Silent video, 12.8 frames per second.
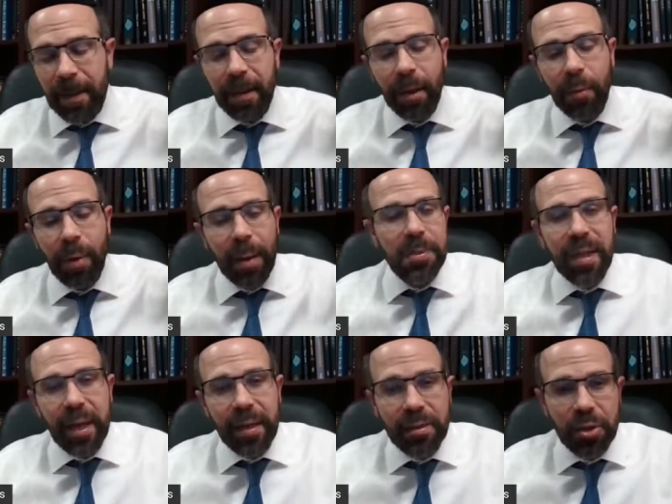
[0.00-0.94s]

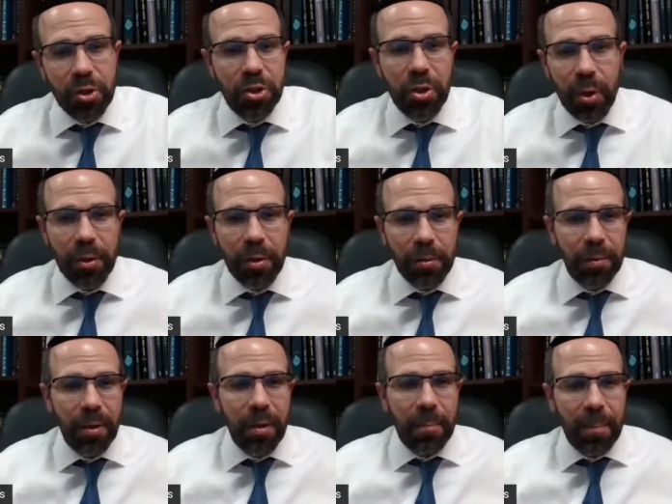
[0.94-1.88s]
websites to show you
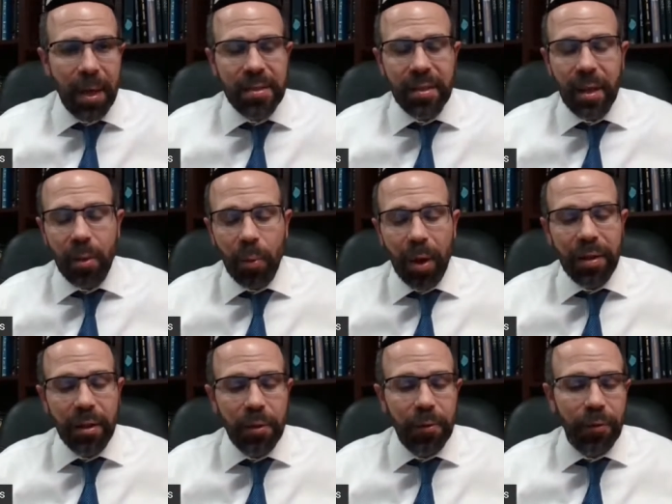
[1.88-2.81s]
based on the way
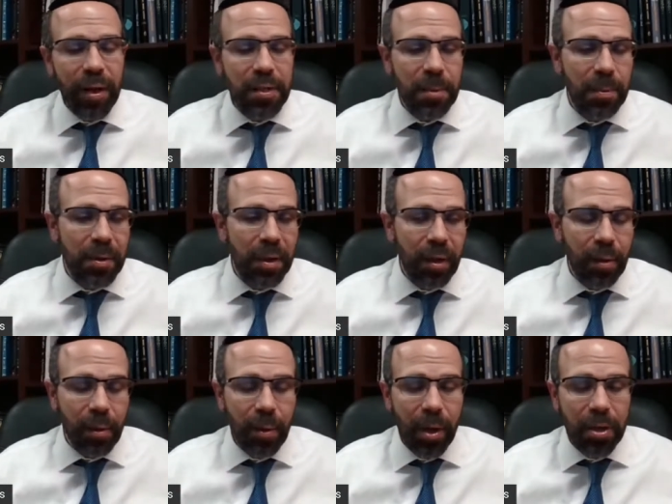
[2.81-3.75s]
that you phrase a
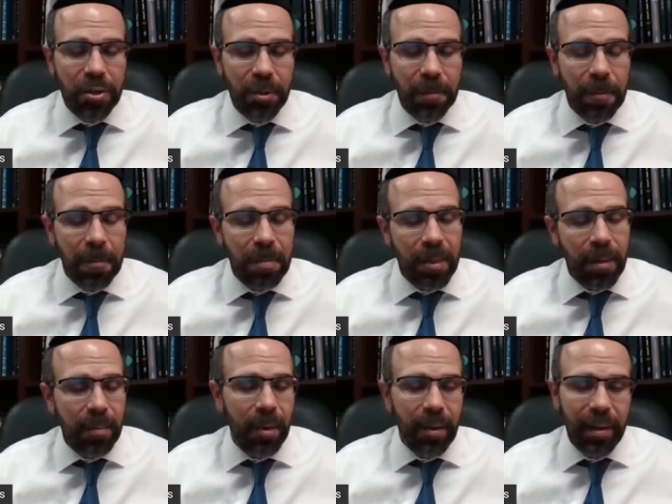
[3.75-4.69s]
particular question.
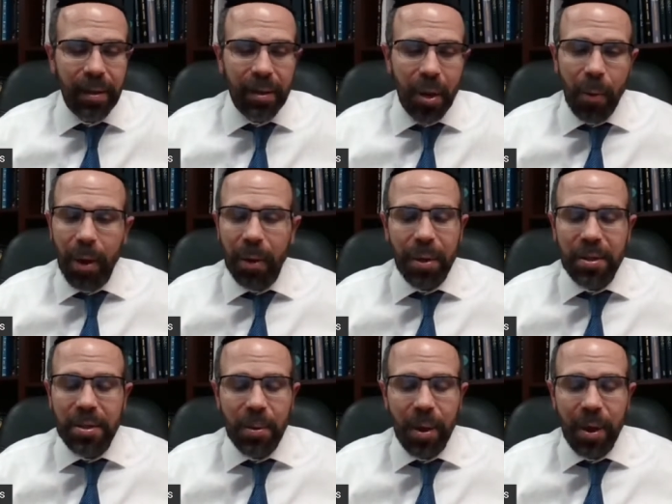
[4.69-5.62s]
But in no way
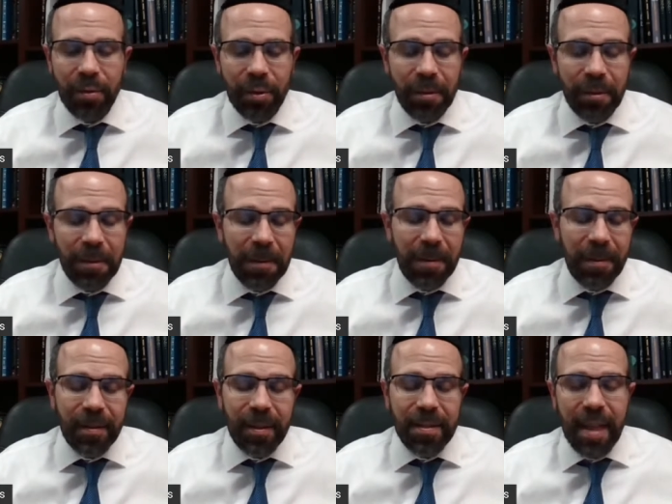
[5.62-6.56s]
whatsoever
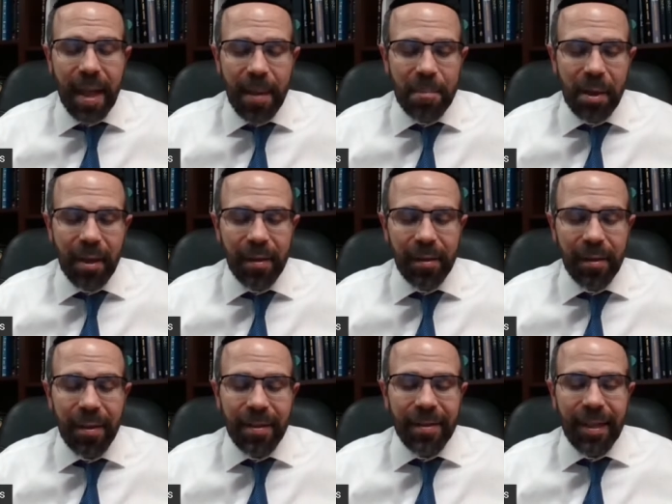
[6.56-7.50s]
does that mean
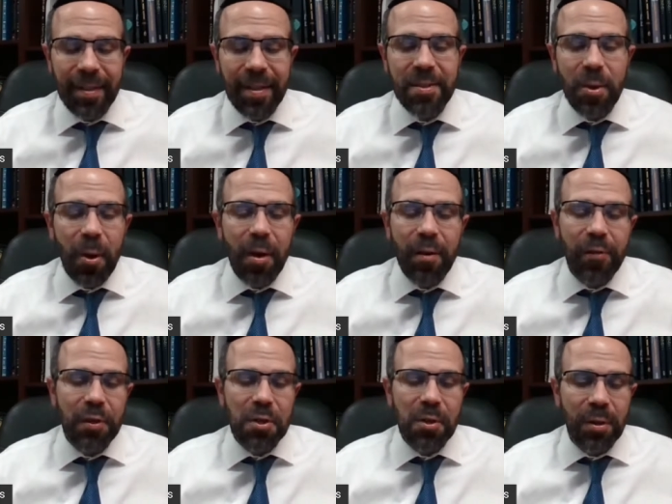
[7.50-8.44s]
that this
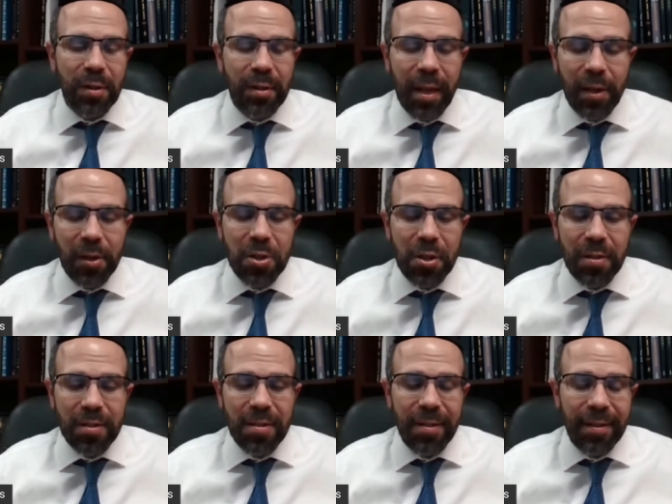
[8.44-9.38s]
artificial
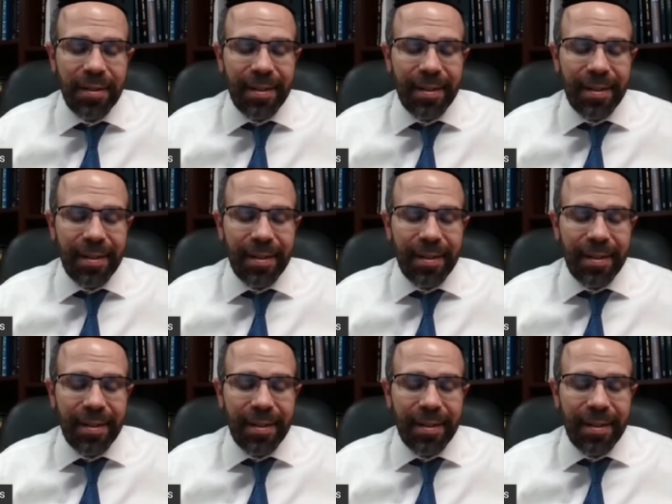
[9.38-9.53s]
intelligence